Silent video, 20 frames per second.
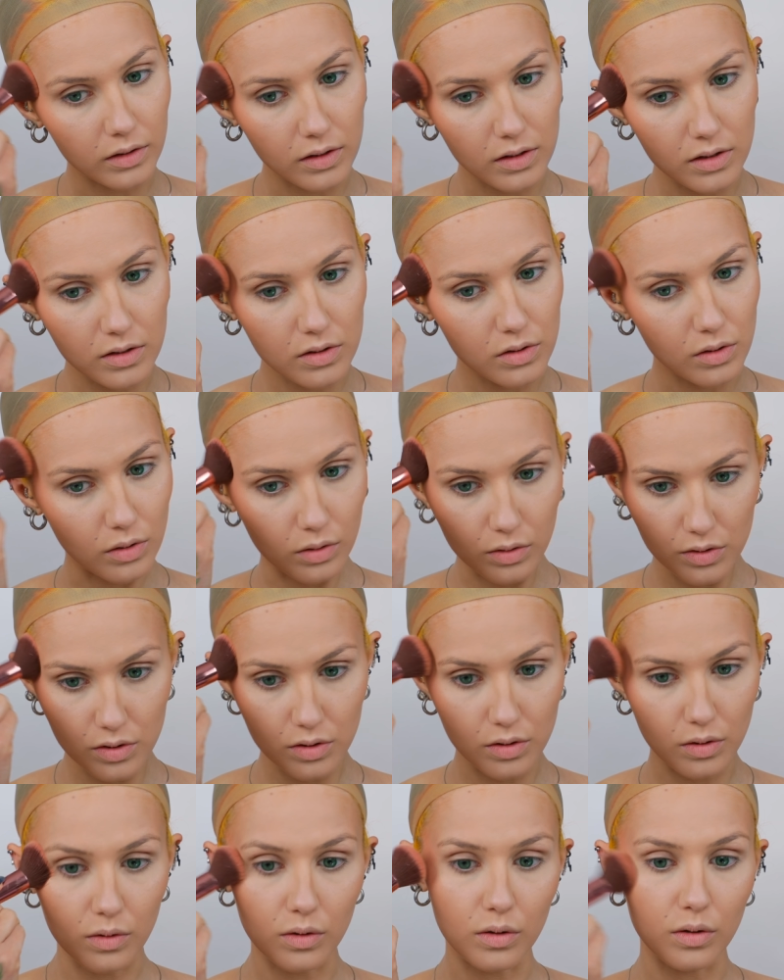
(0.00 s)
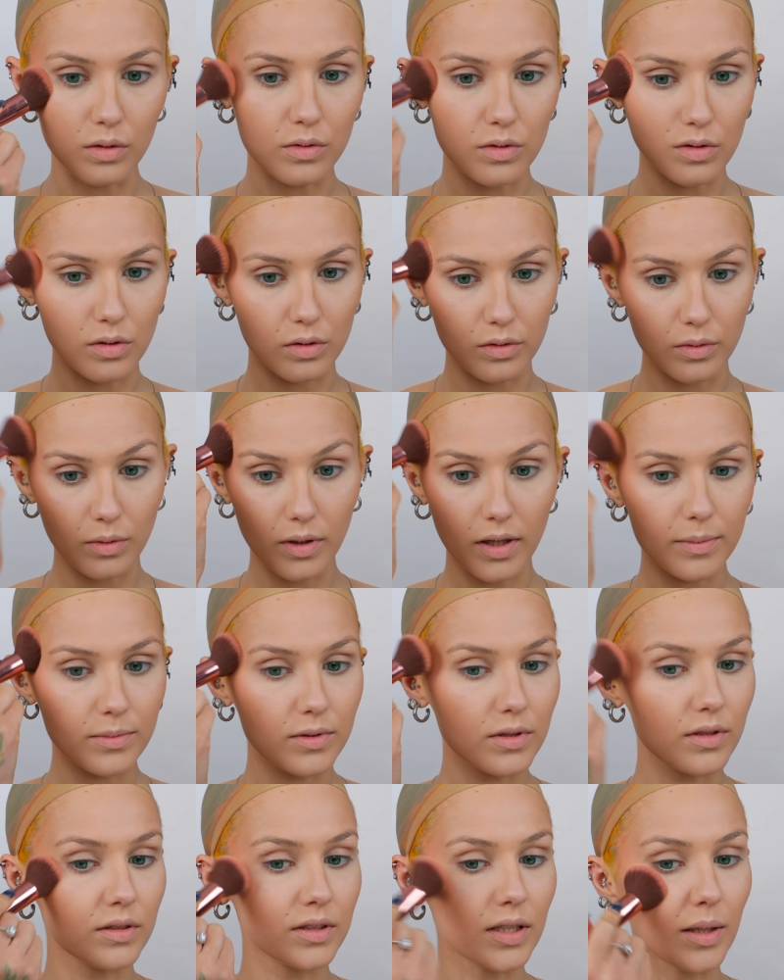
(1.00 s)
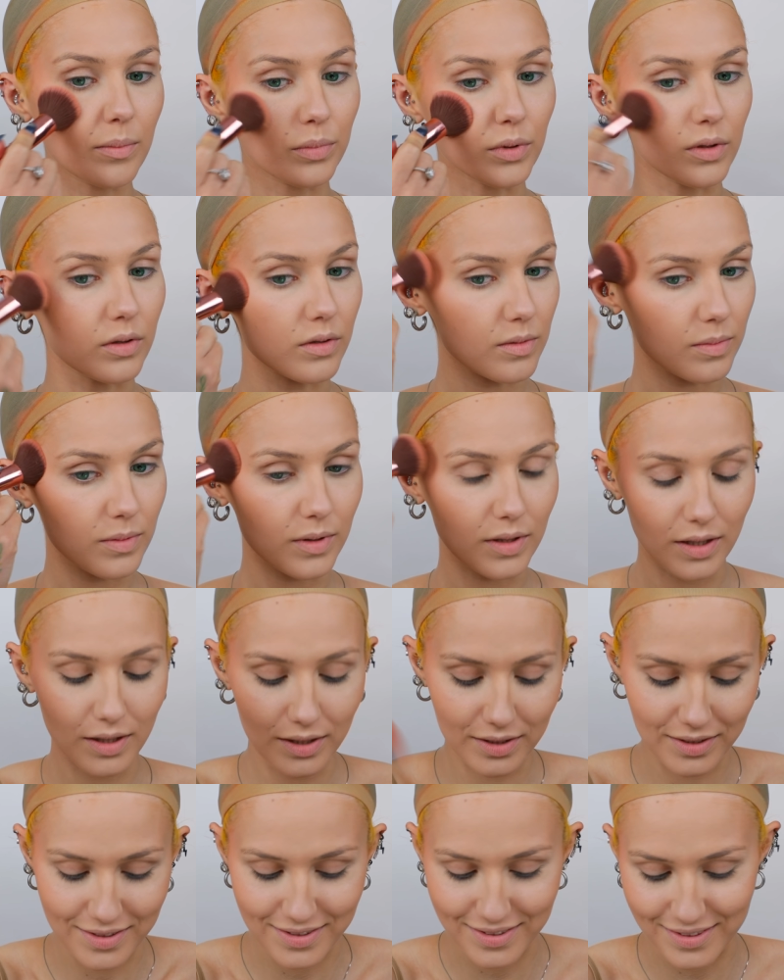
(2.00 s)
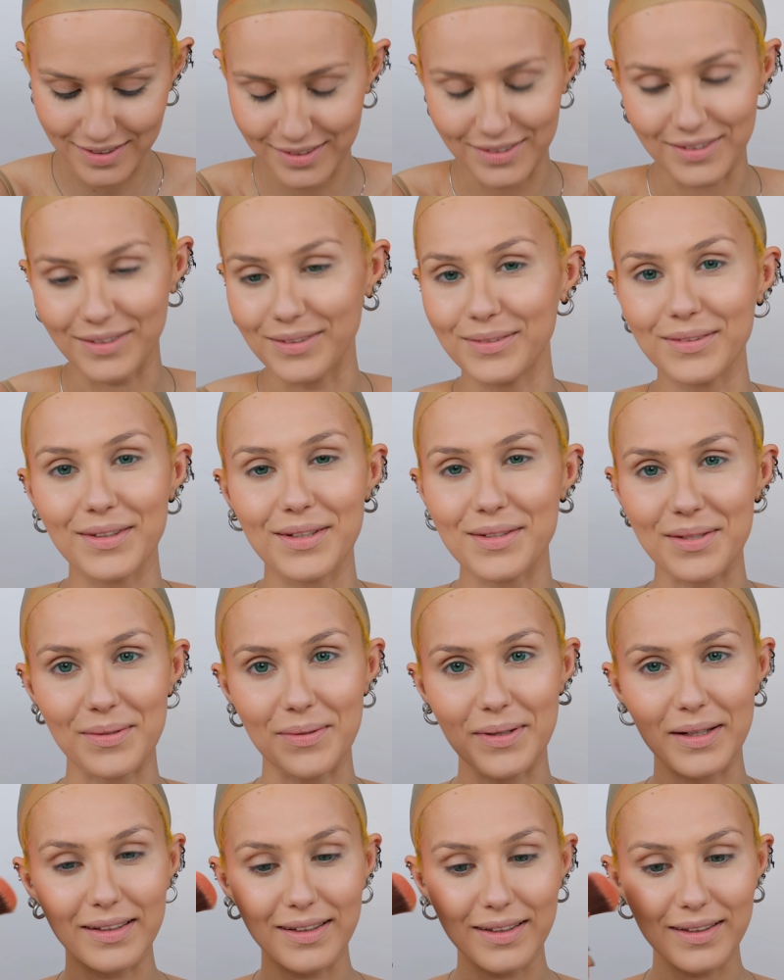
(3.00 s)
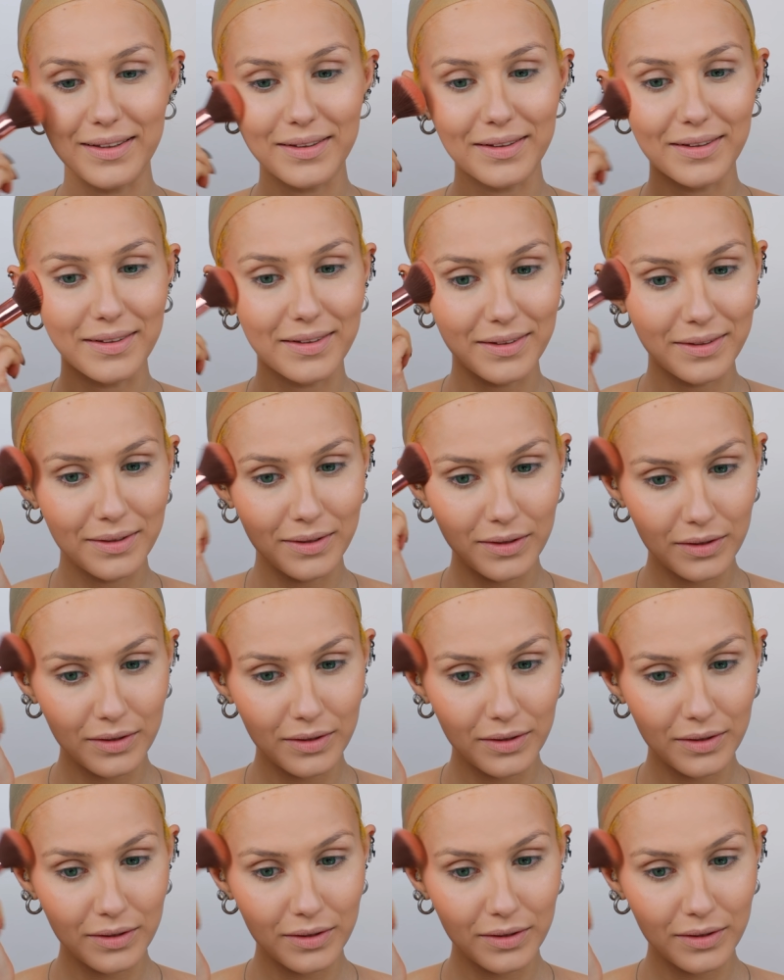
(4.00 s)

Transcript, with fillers: This also goes all the way up to the temples because I don't know, that's how I like it.